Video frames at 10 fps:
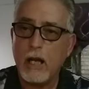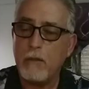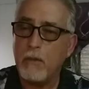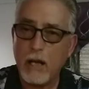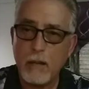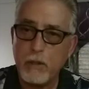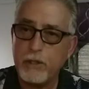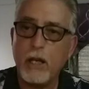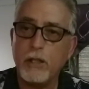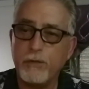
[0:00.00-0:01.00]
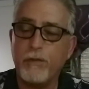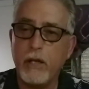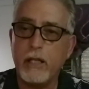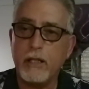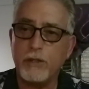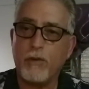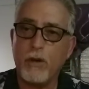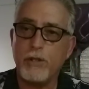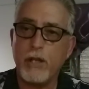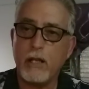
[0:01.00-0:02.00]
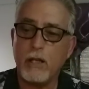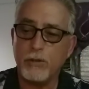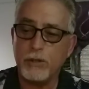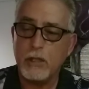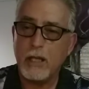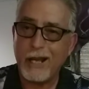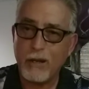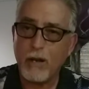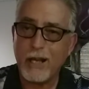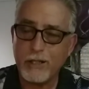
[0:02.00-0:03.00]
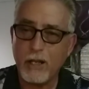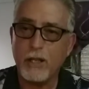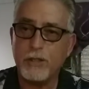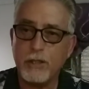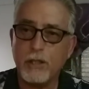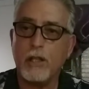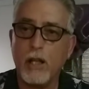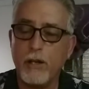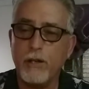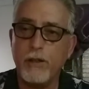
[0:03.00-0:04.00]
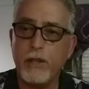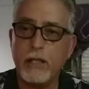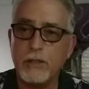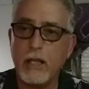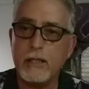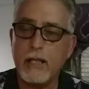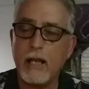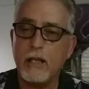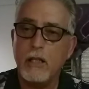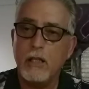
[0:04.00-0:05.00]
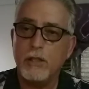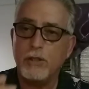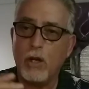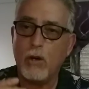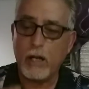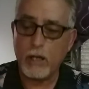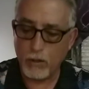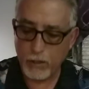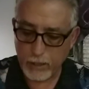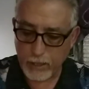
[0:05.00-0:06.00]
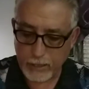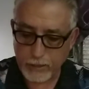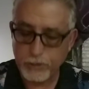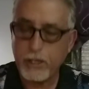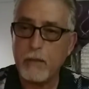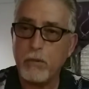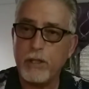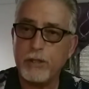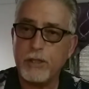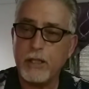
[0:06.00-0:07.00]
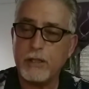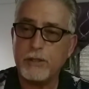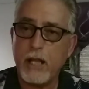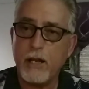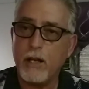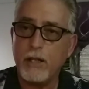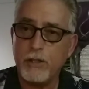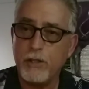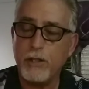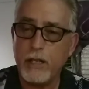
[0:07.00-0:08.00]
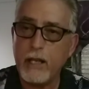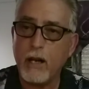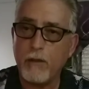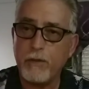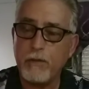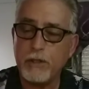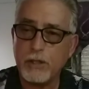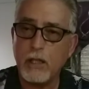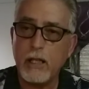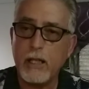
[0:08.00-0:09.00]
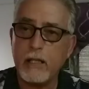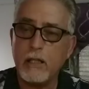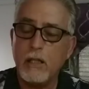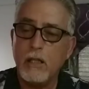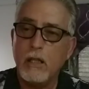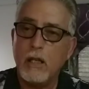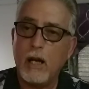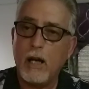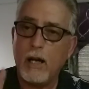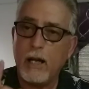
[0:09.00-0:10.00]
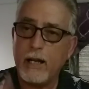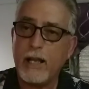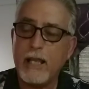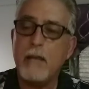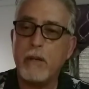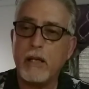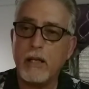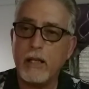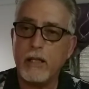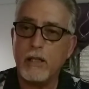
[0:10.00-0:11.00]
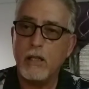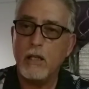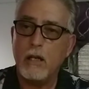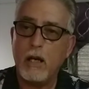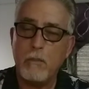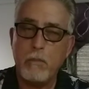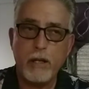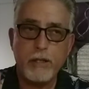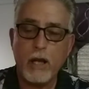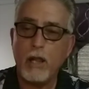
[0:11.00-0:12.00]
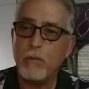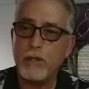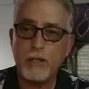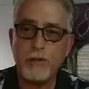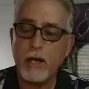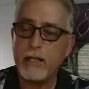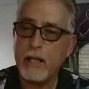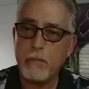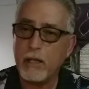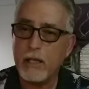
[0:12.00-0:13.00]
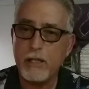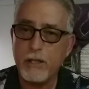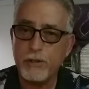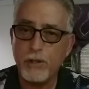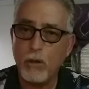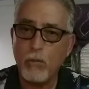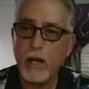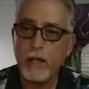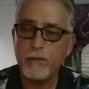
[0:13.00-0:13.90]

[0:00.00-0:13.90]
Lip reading: I'm a dust freak as far as that goes. I don't like dust and clutter and things like that. So I go, like this table, this thing's standing on, you can eat off of it, it's clean. and I keep it clean. But the other one, I try to keep it clean. There's no way.